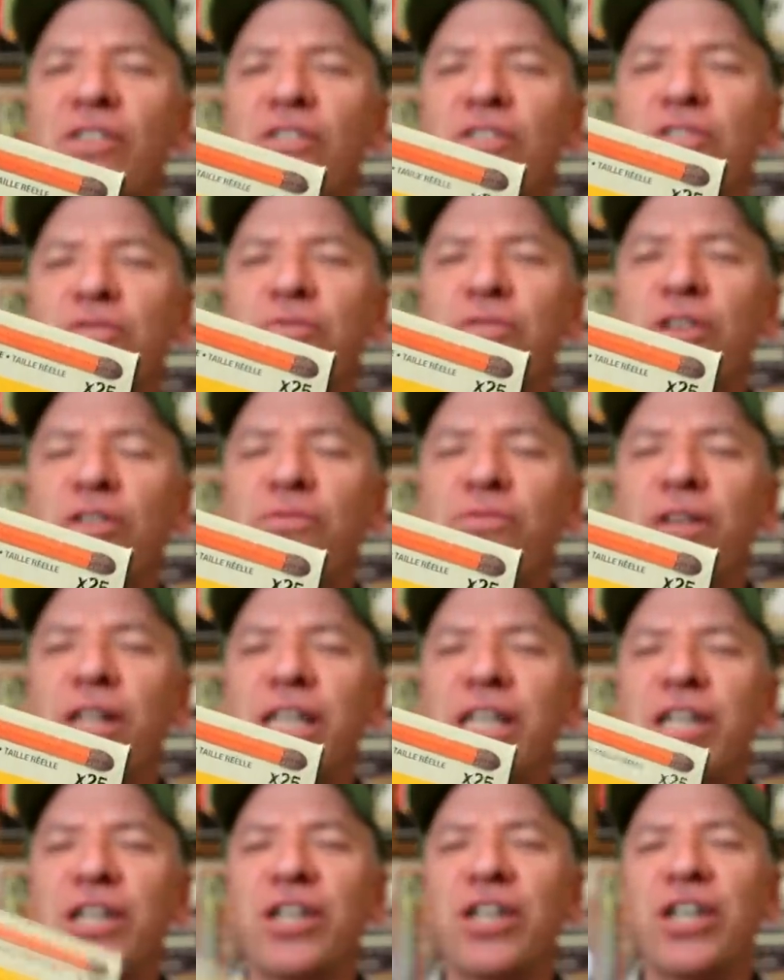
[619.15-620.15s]
Those work
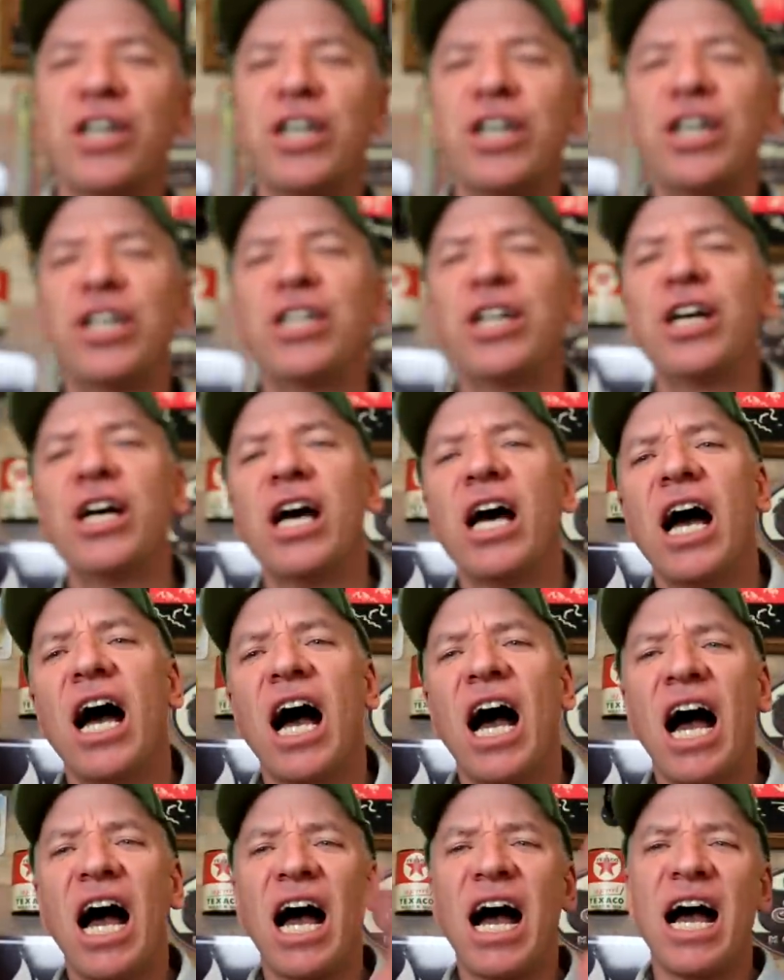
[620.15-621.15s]
really good.
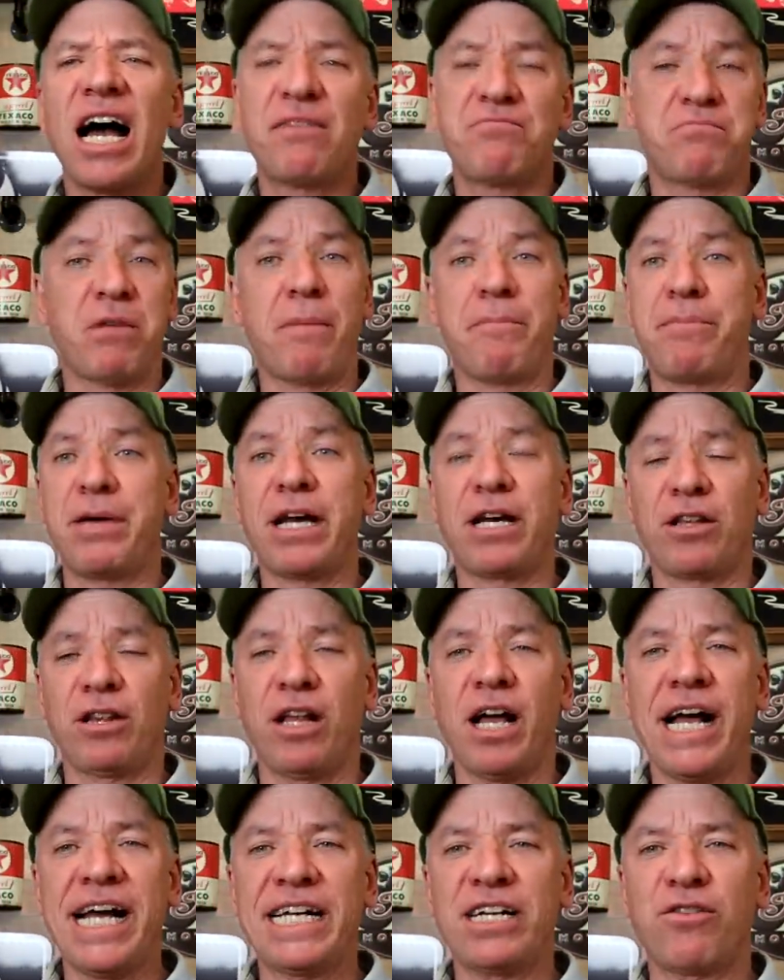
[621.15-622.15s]
A Bic
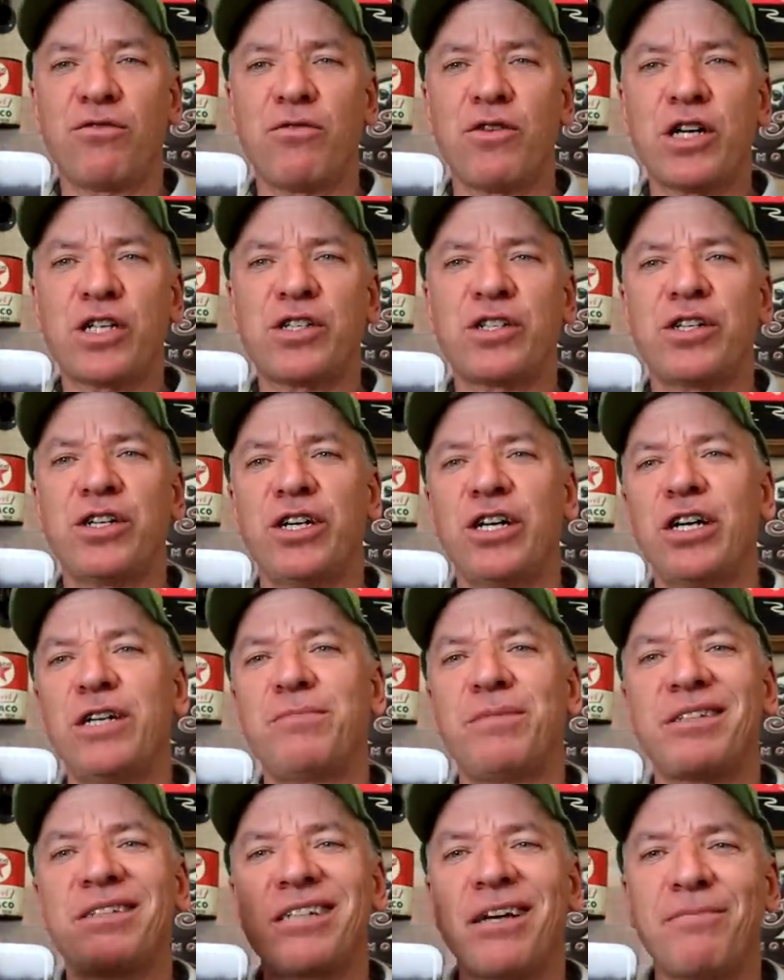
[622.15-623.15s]
lighter works
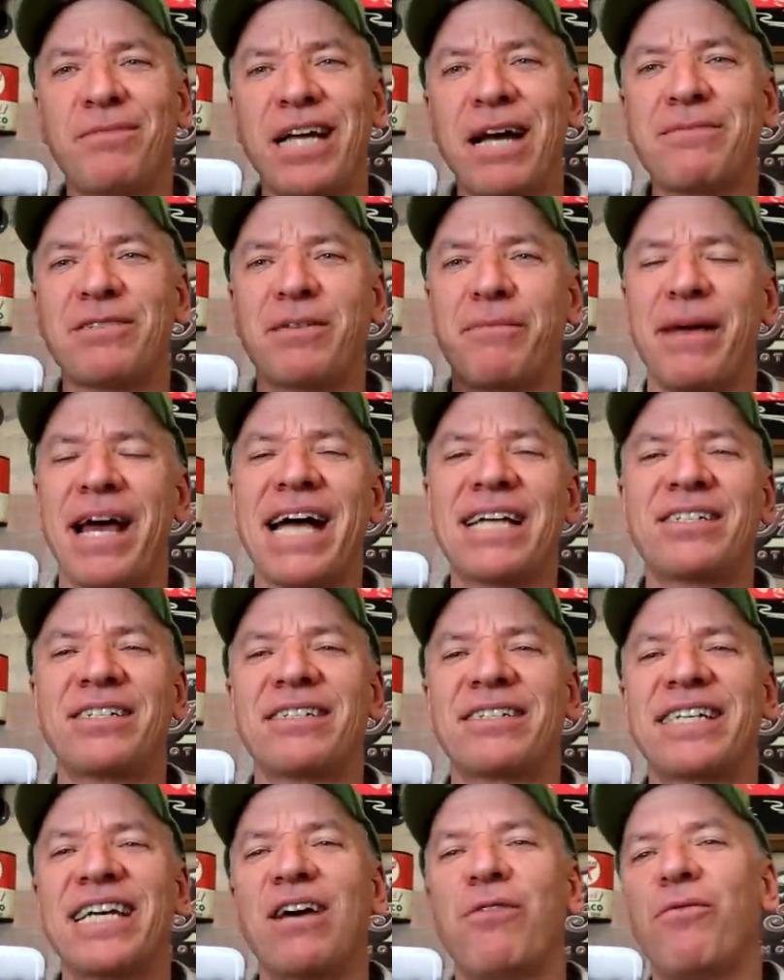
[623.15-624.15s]
good, but sometimes the
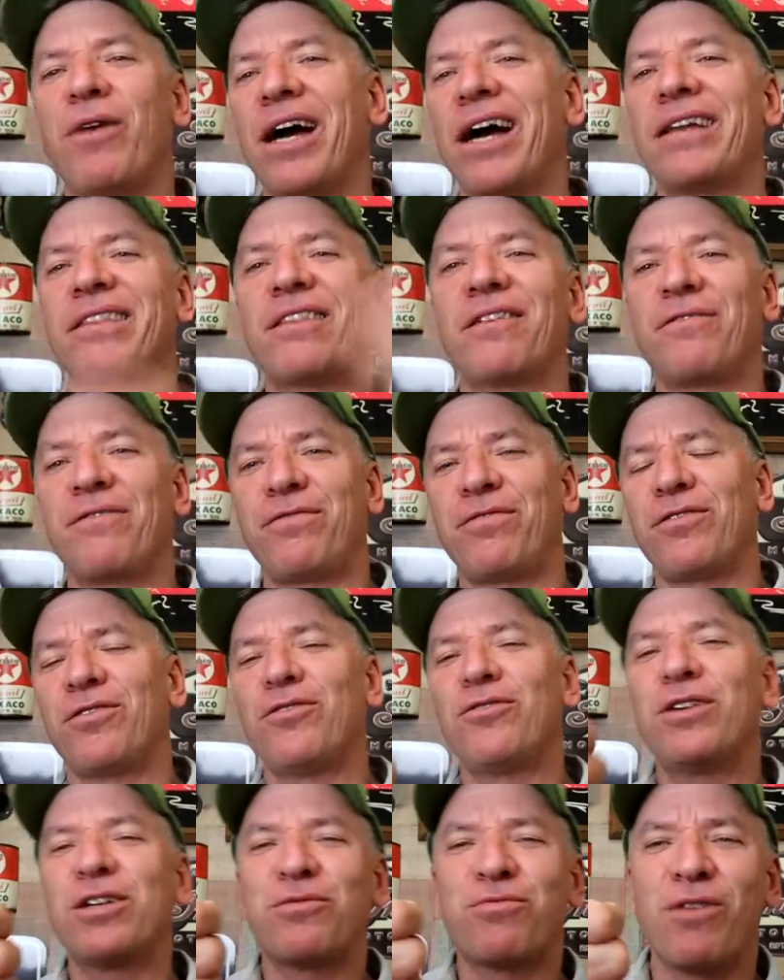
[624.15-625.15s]
matches get wet. The
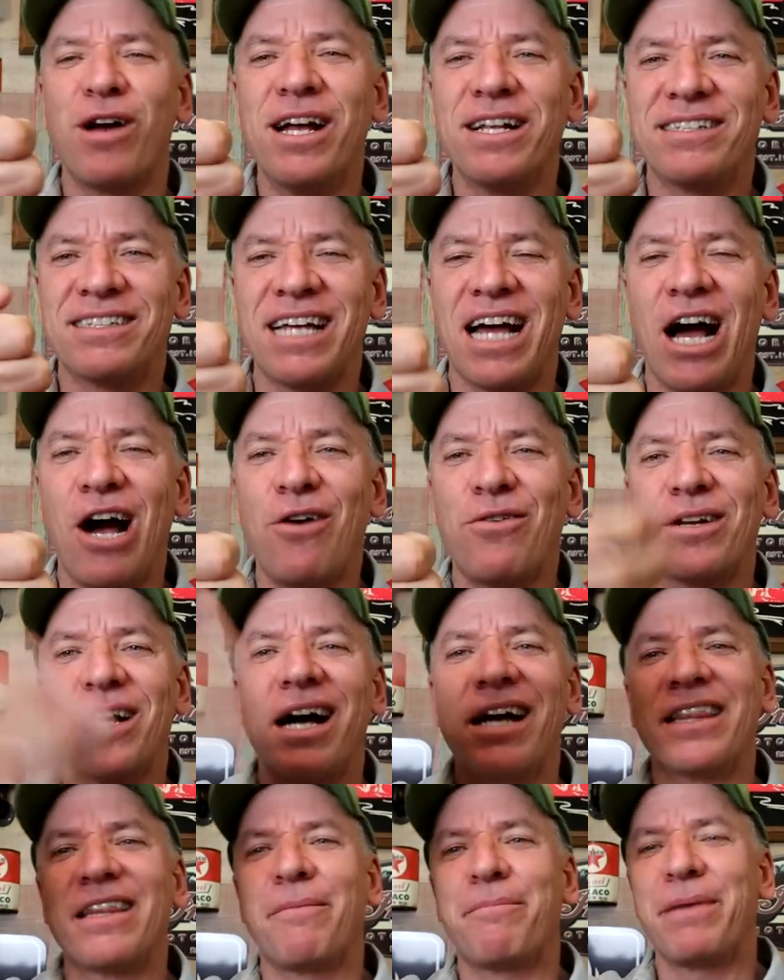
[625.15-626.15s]
fluid runs out
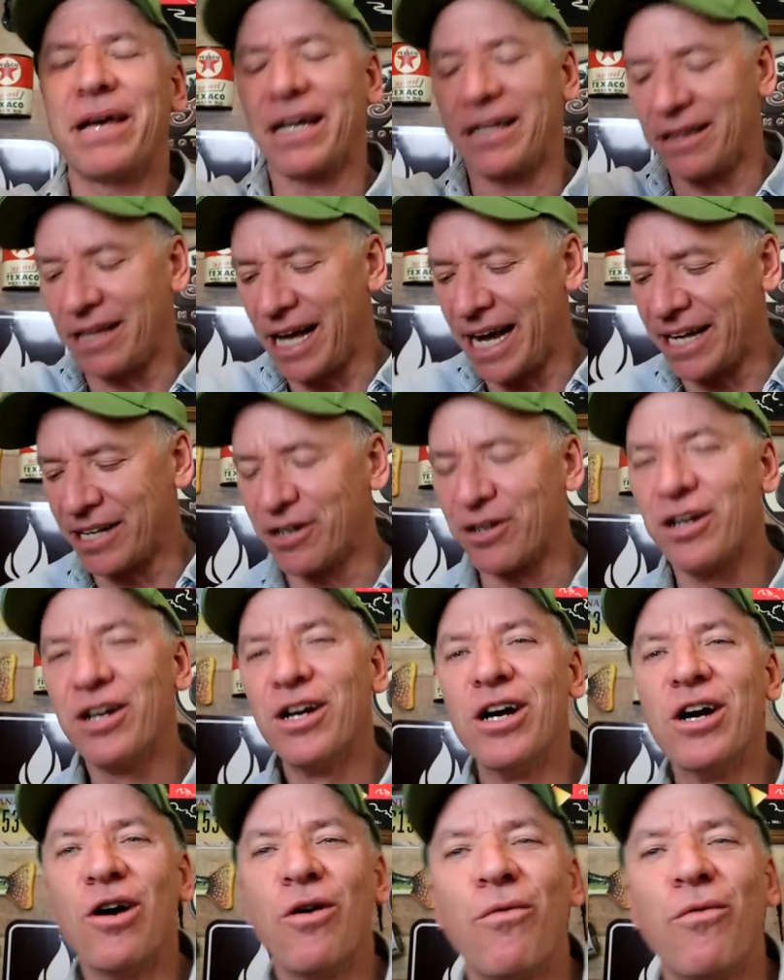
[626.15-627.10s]
on the Bic lighter.